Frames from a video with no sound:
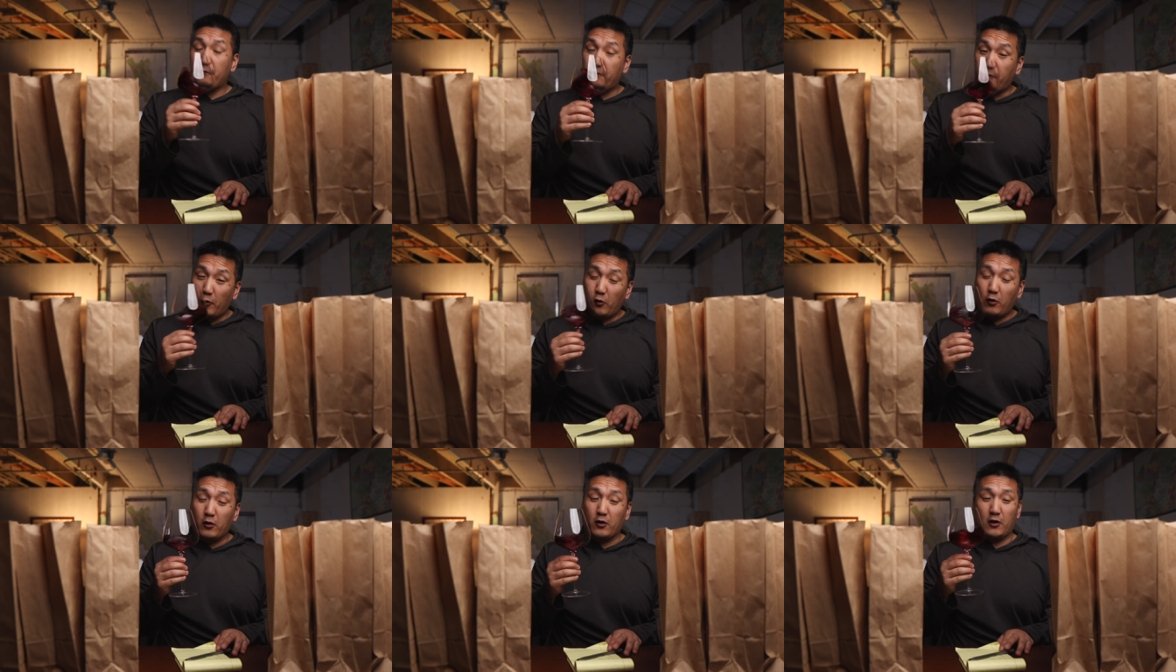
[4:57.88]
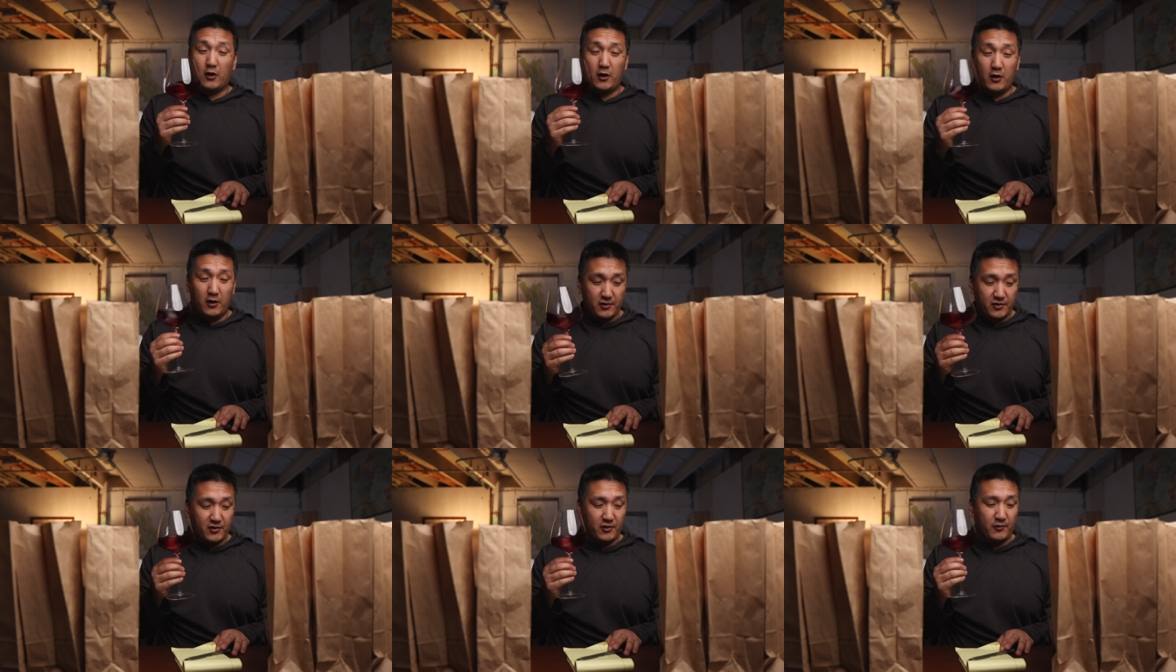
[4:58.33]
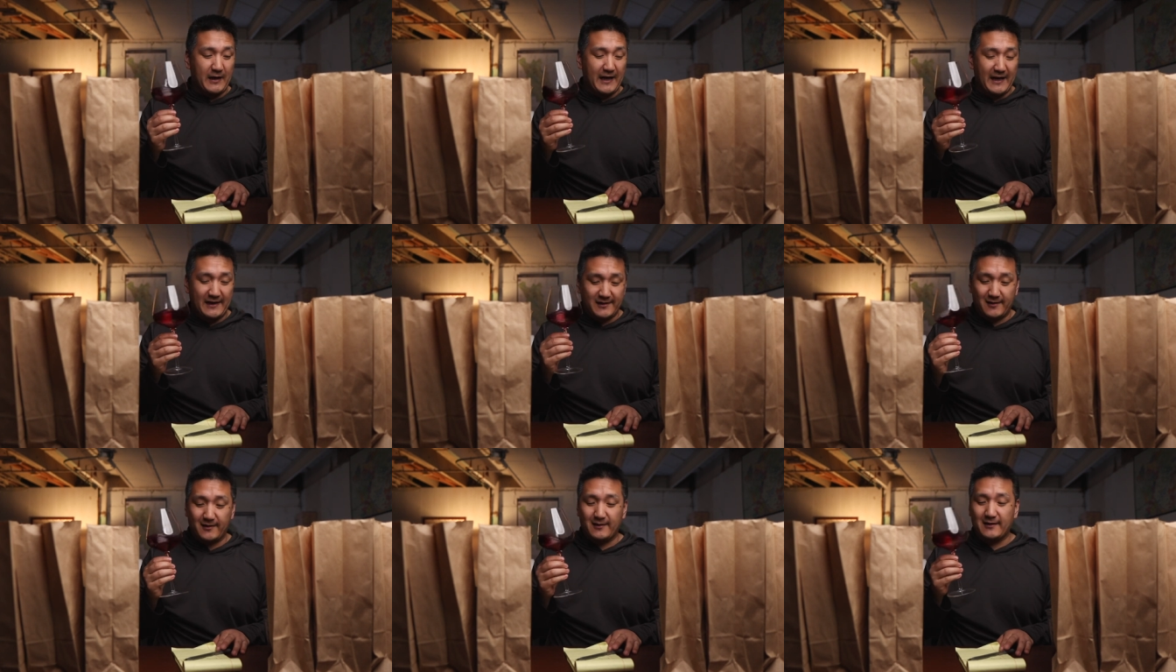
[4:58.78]
Four also
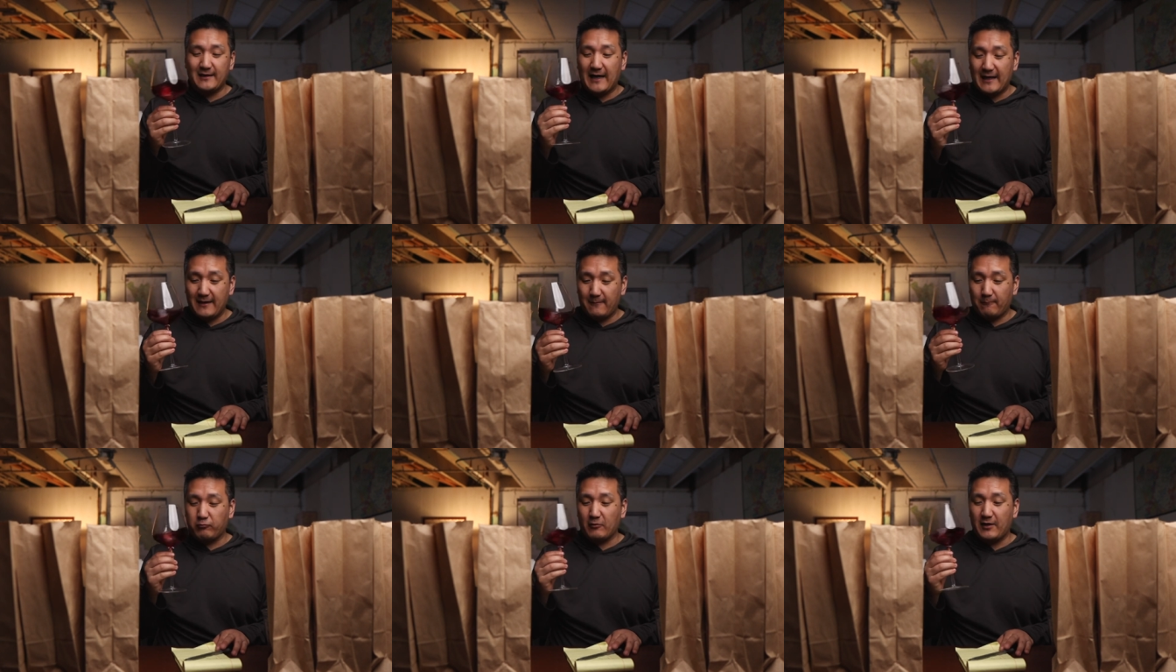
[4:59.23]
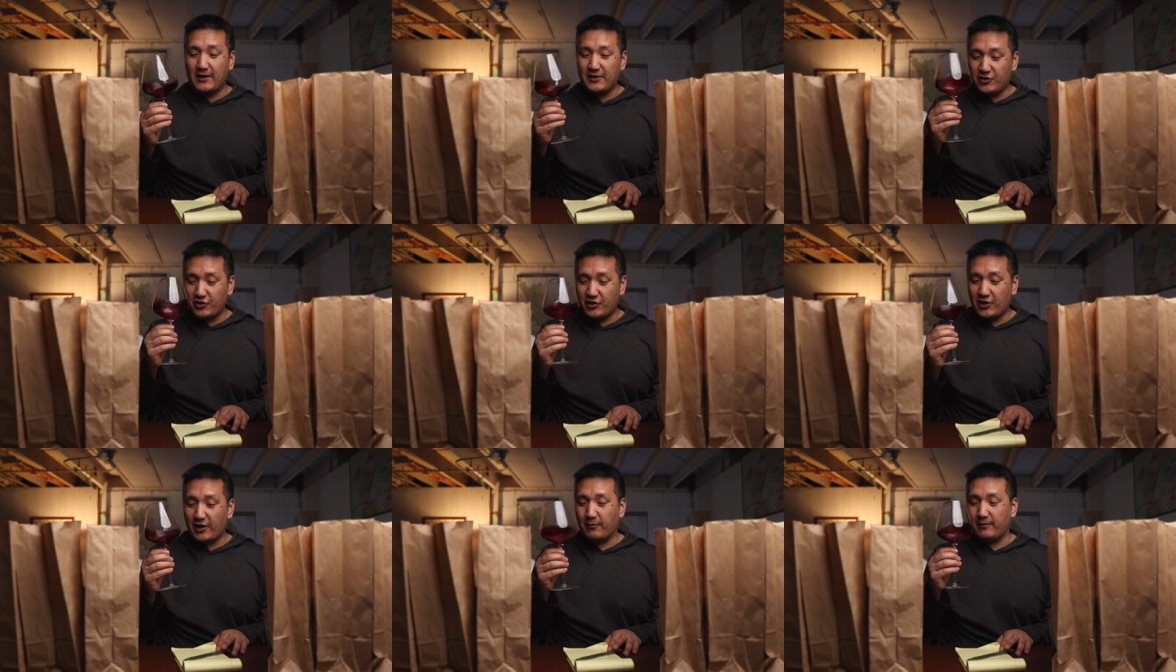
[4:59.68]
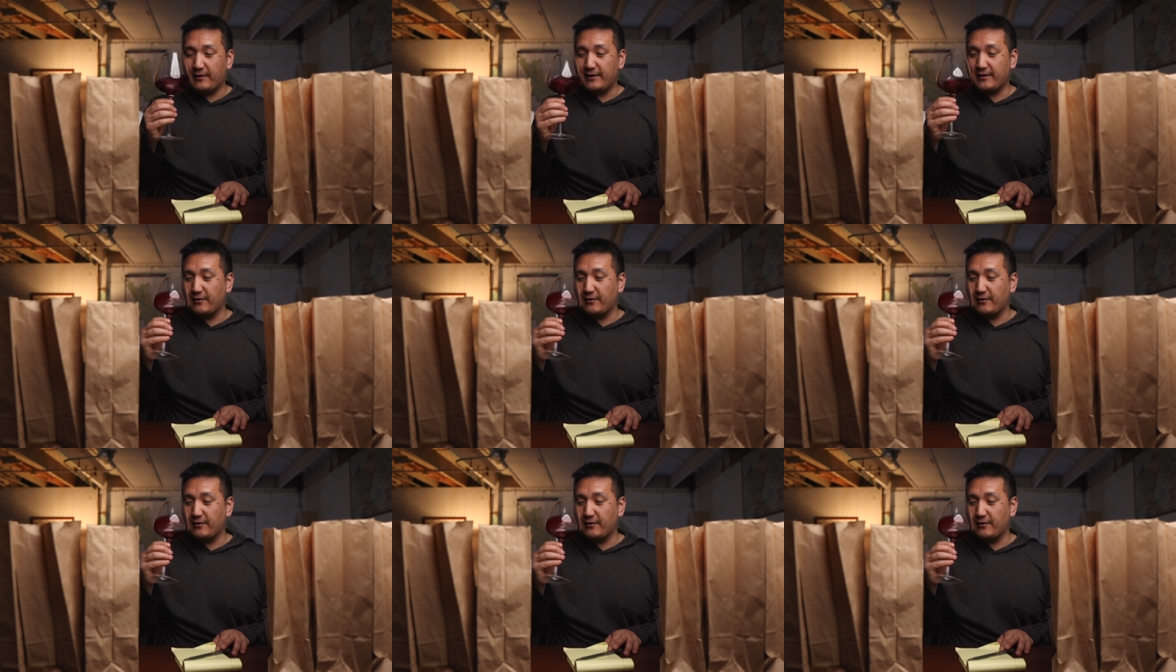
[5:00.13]
has a lot of bright cherry